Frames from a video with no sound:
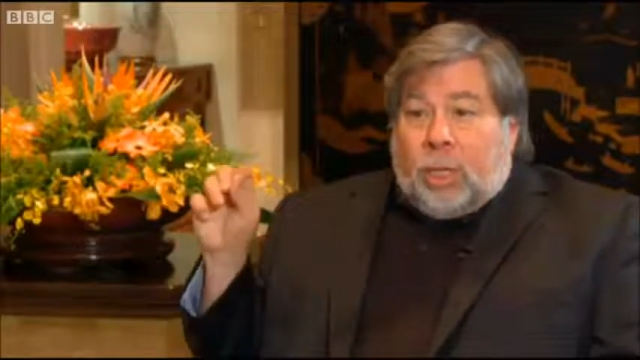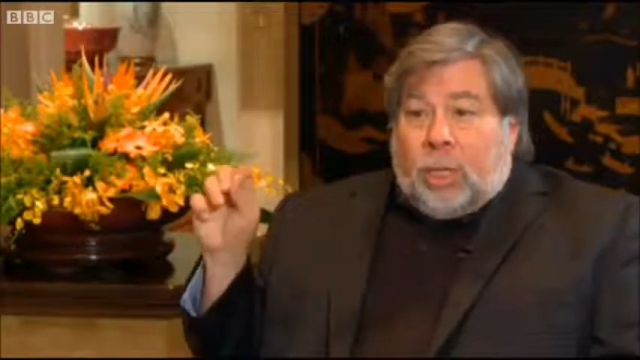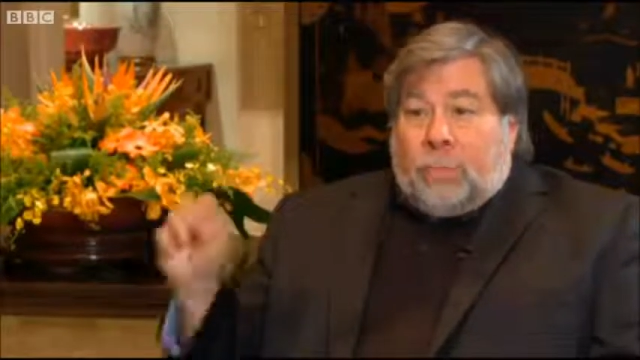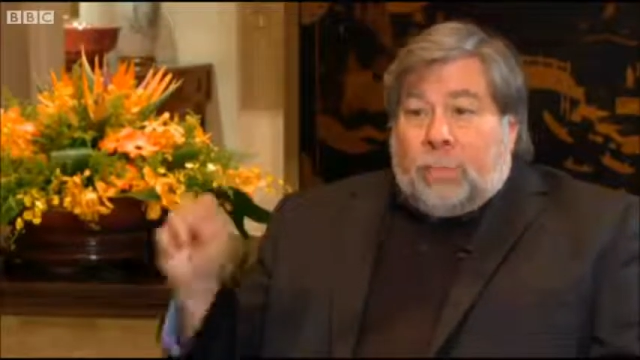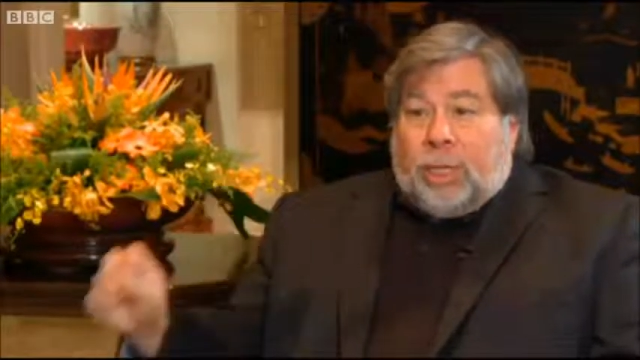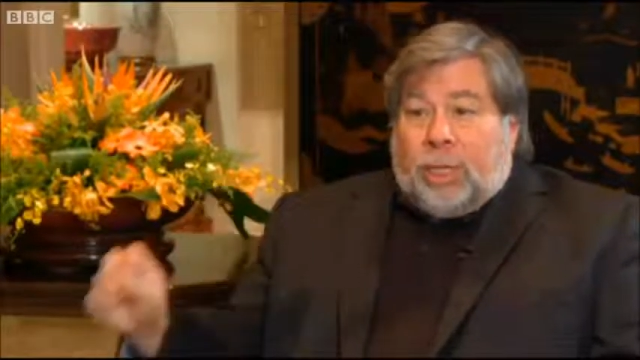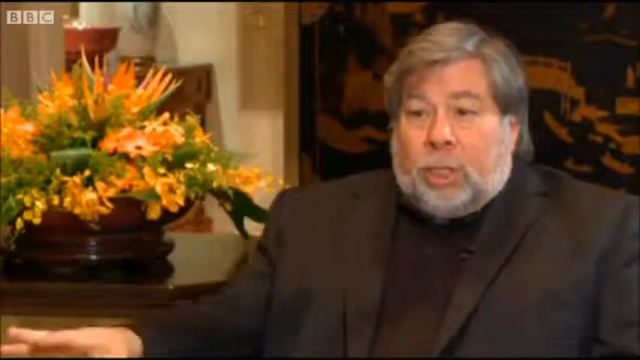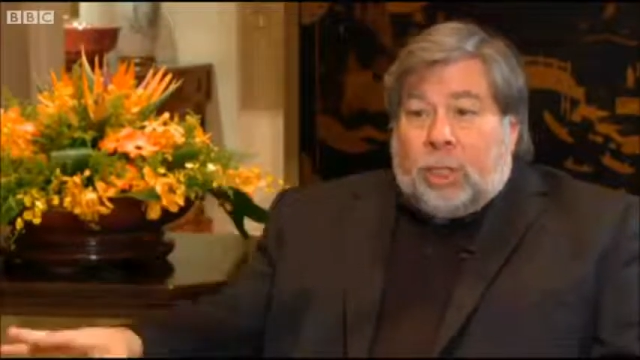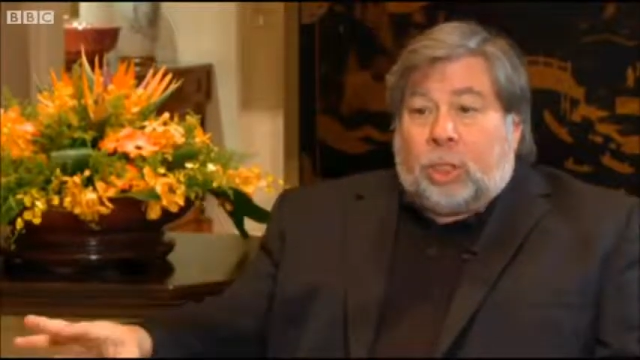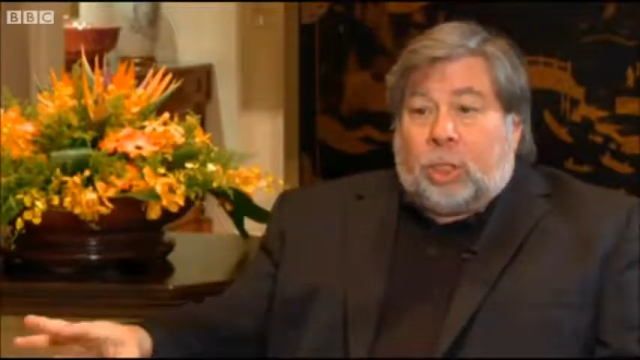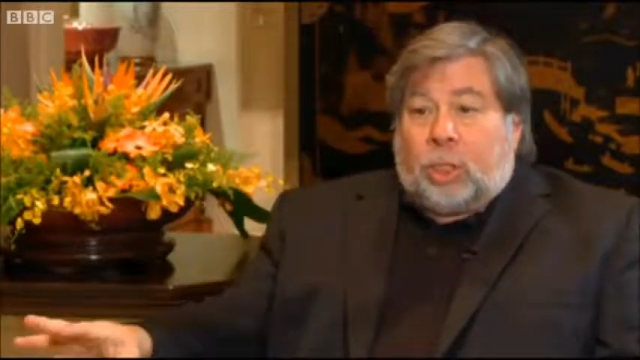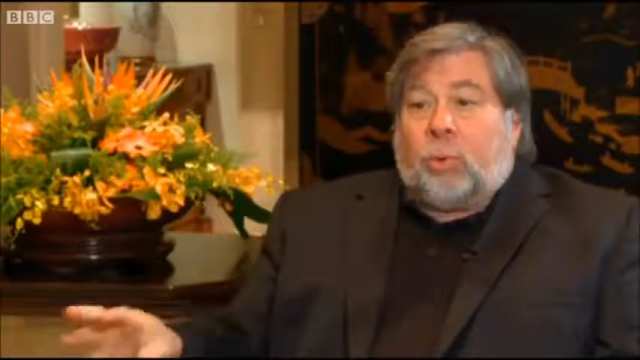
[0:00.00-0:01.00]
the
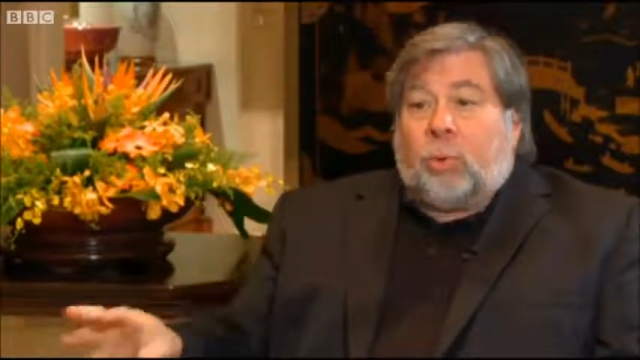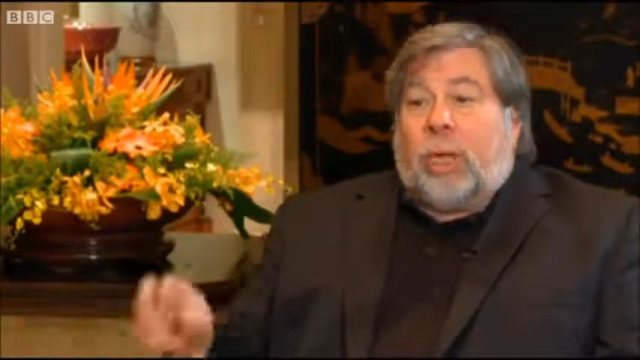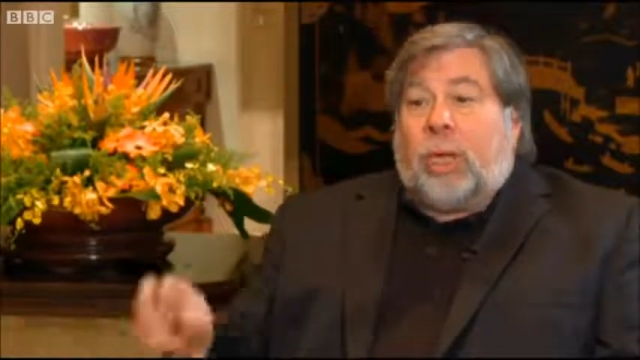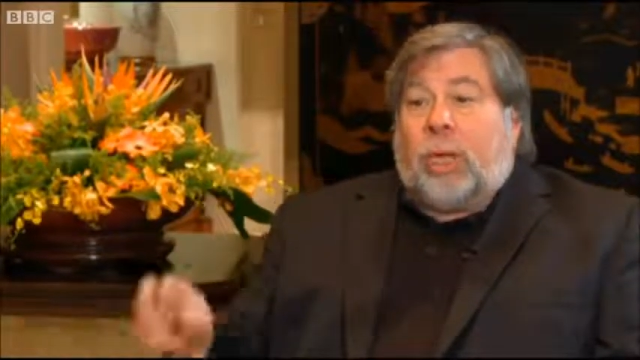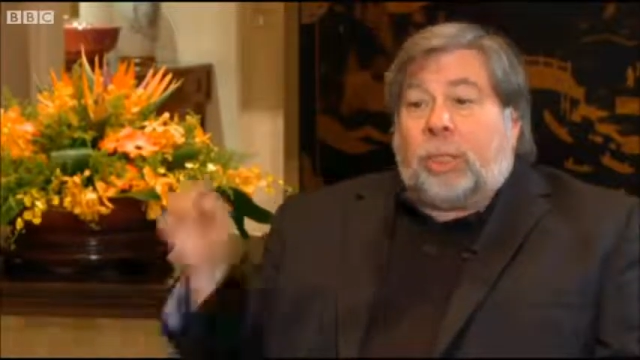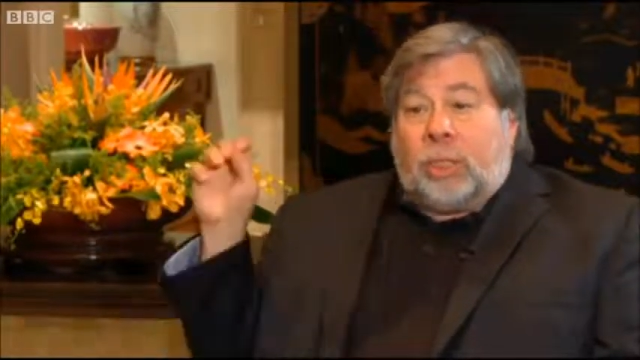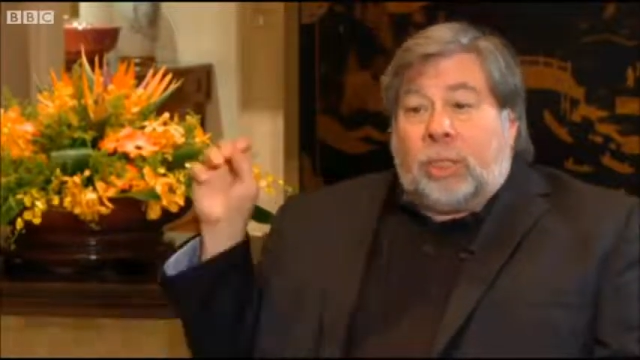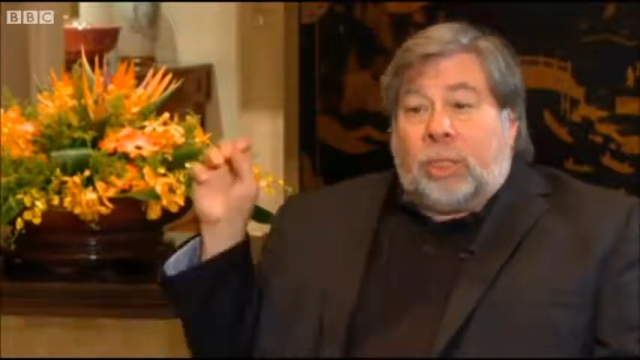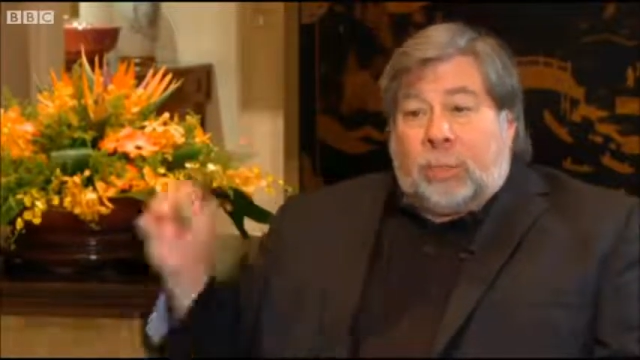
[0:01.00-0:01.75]
business strategies, the